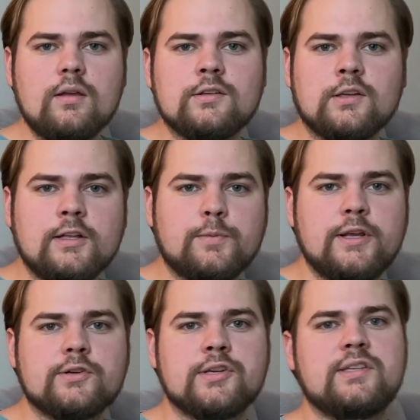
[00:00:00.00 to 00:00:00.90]
So that's
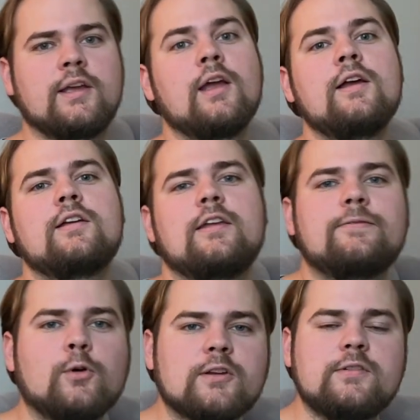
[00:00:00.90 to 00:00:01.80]
pretty interesting. They
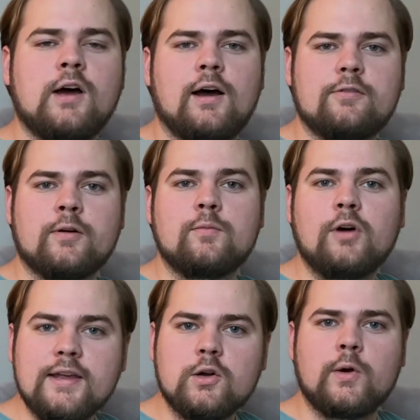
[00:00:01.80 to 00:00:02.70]
forked from
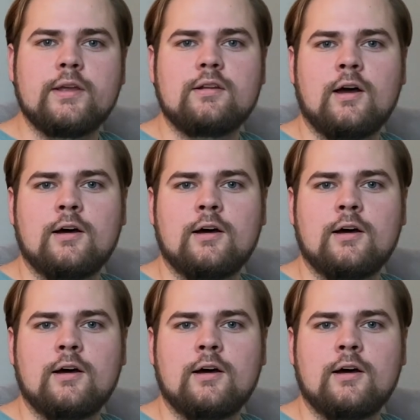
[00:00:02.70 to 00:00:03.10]
Litecoin.